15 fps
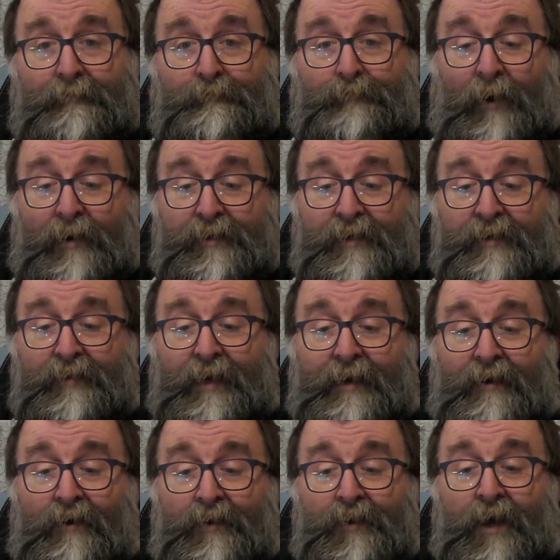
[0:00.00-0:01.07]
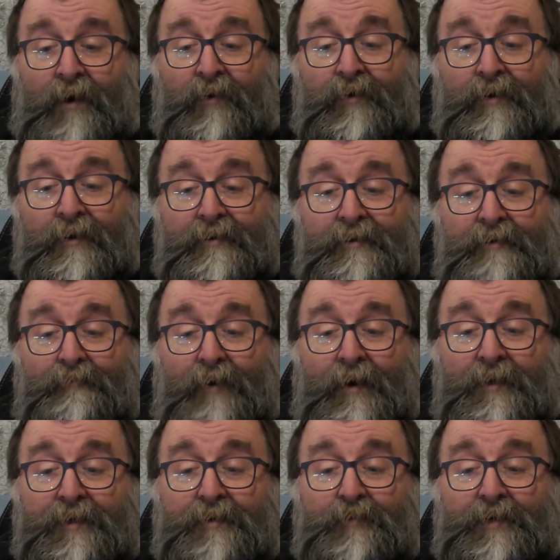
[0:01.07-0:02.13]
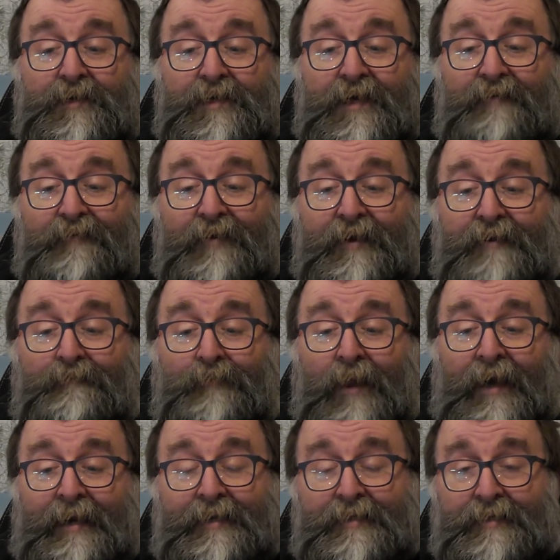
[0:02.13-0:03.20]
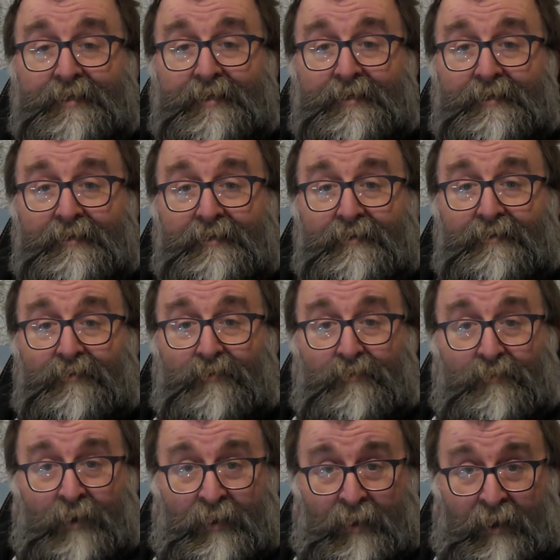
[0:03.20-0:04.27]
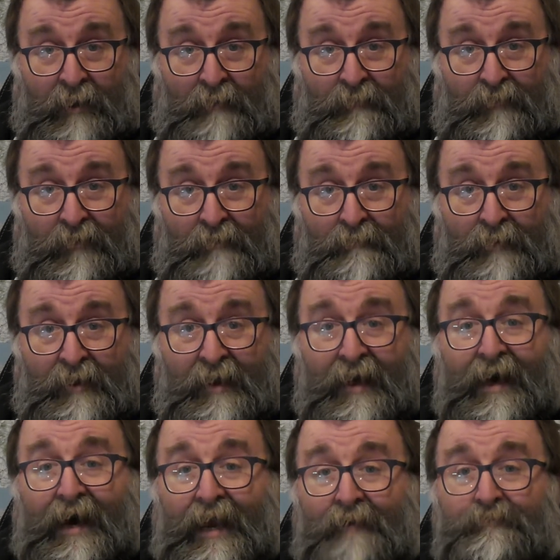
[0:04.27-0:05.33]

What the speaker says: but they are known by the specific place where they come from. And